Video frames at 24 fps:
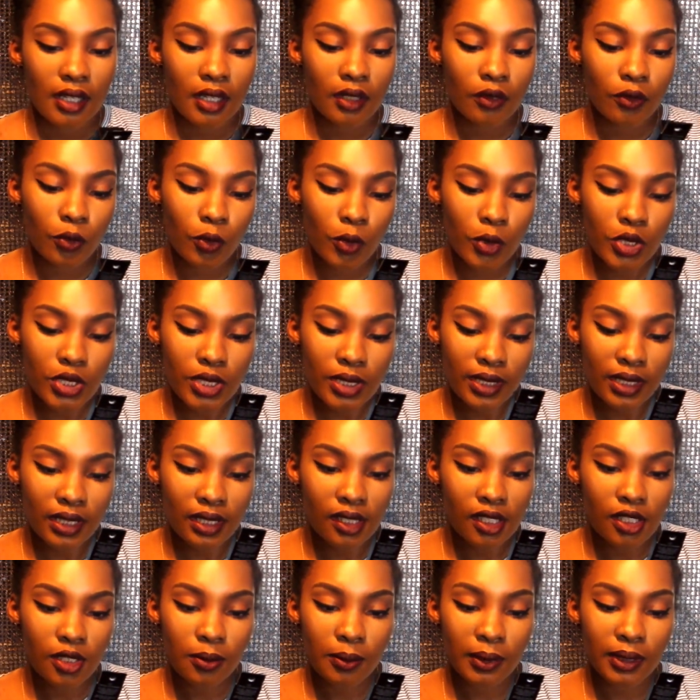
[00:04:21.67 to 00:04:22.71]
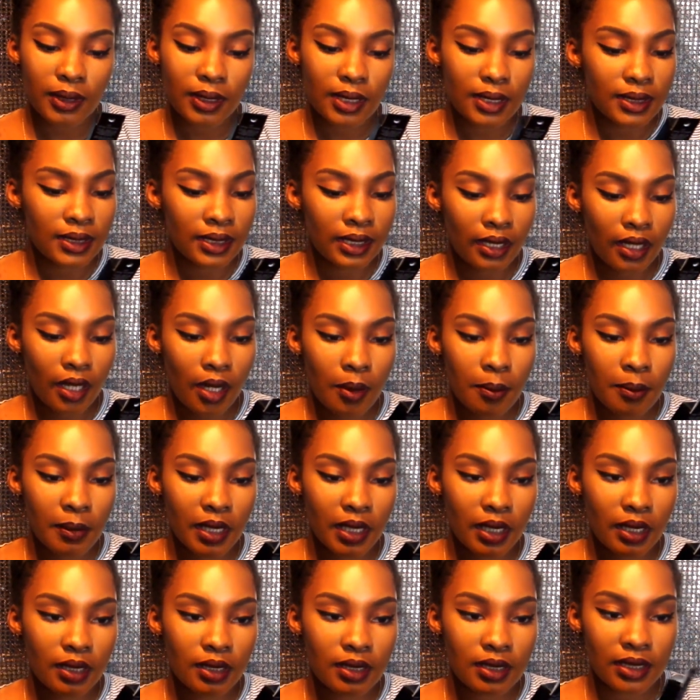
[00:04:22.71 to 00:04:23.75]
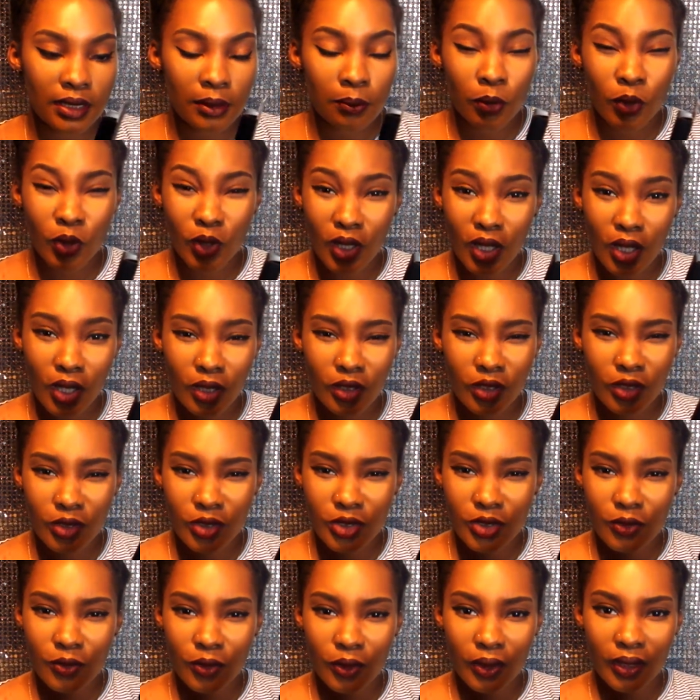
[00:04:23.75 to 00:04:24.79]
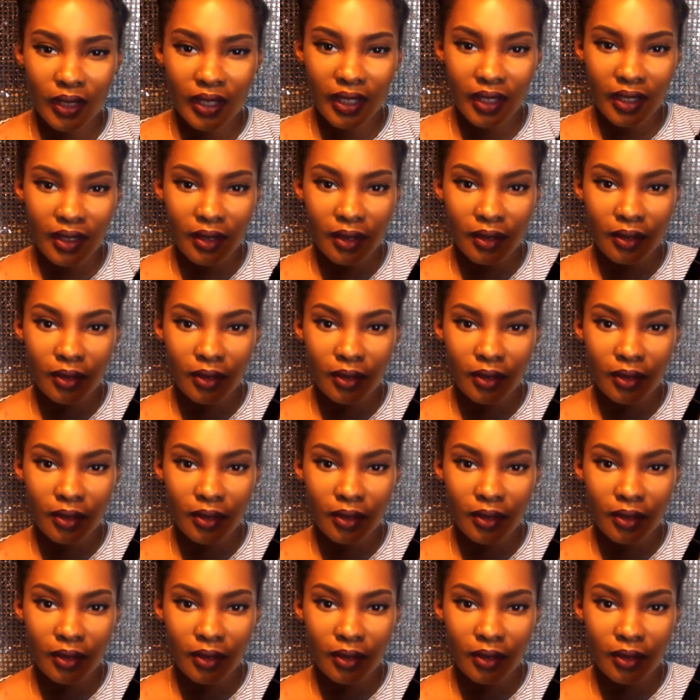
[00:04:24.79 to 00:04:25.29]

Unfortunately, this one doesn't come in deeper colors for like